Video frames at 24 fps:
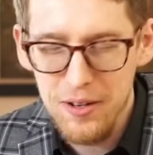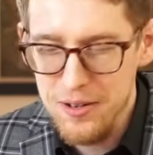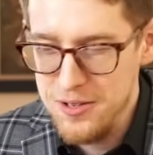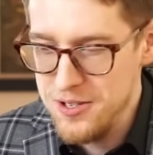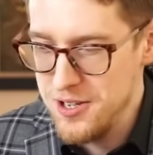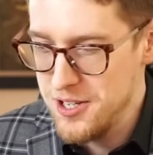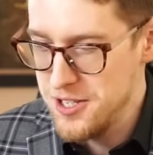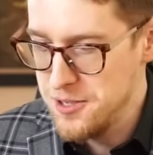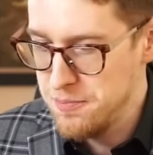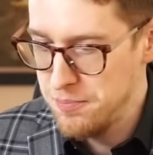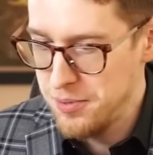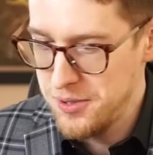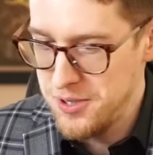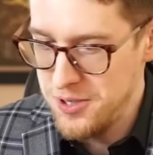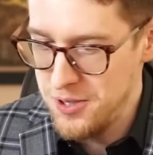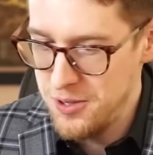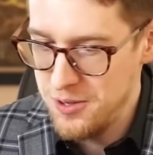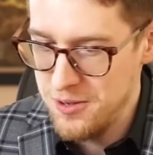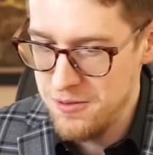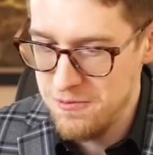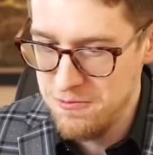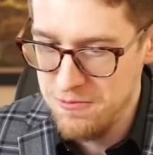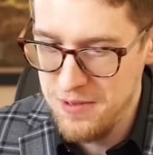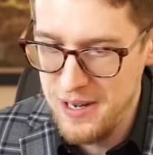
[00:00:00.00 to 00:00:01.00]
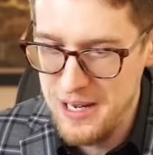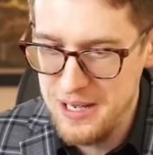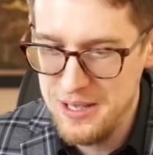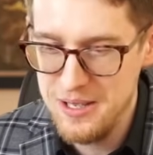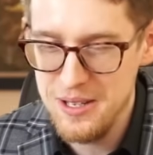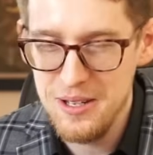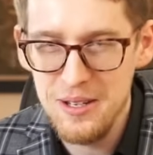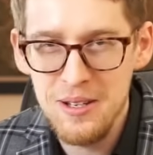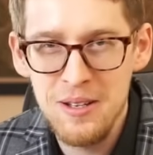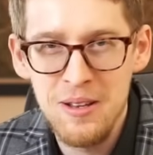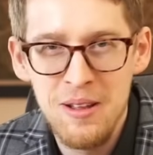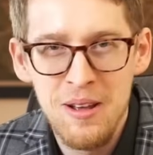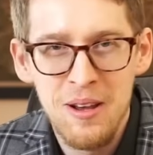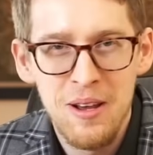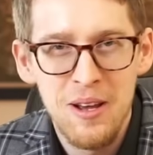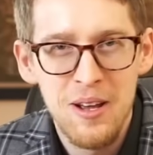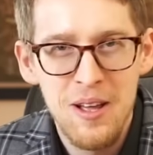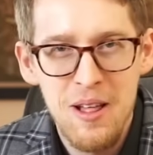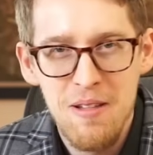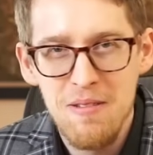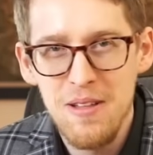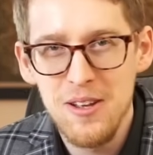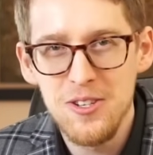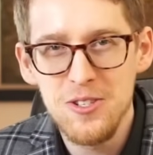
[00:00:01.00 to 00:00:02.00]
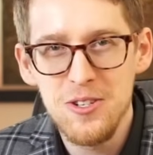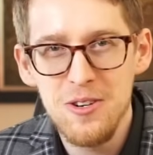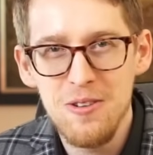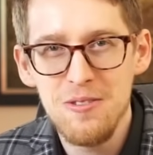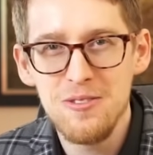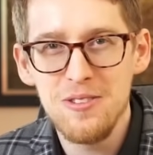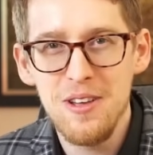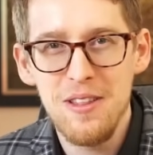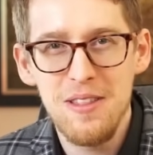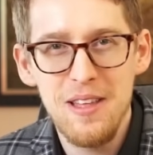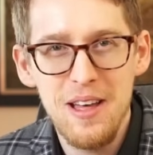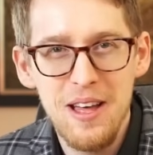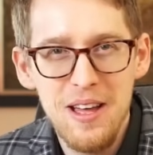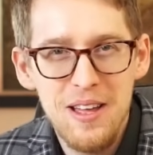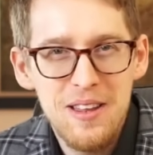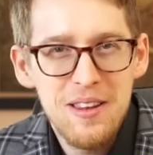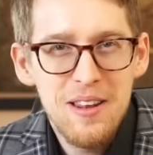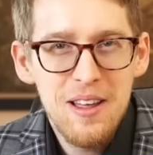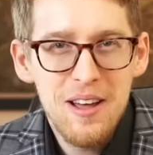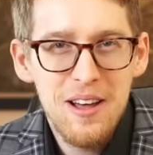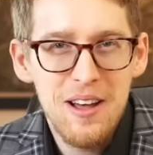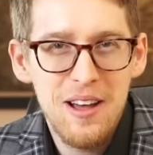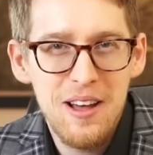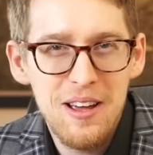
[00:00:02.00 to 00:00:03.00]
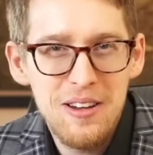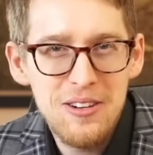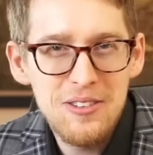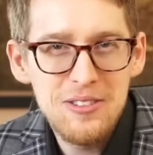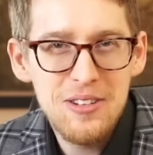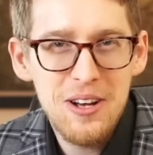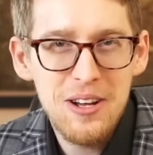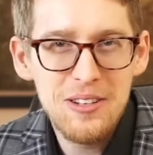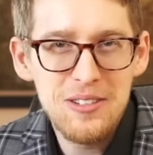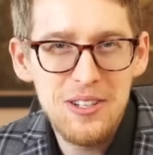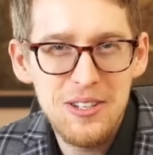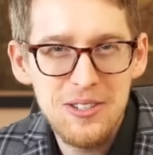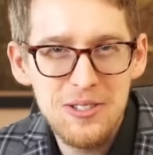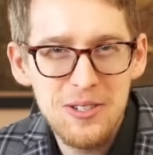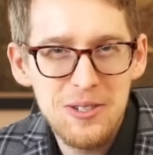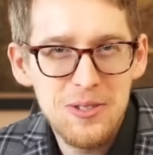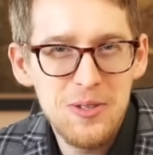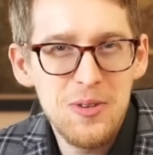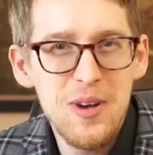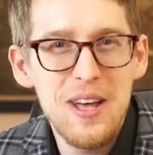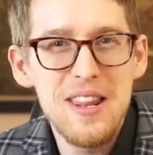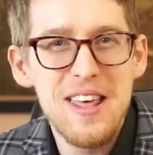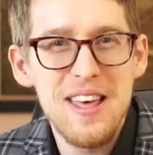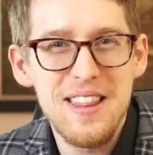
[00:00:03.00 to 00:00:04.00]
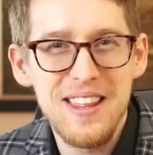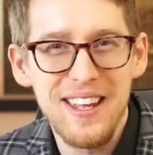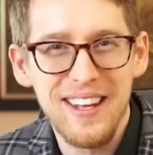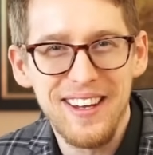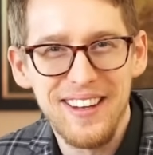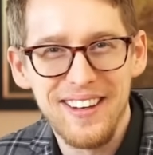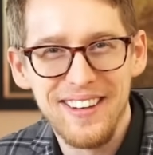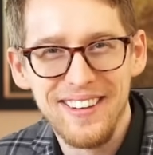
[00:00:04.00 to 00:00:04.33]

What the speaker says: you just put your feet in the shoes and then you don't need to do anything.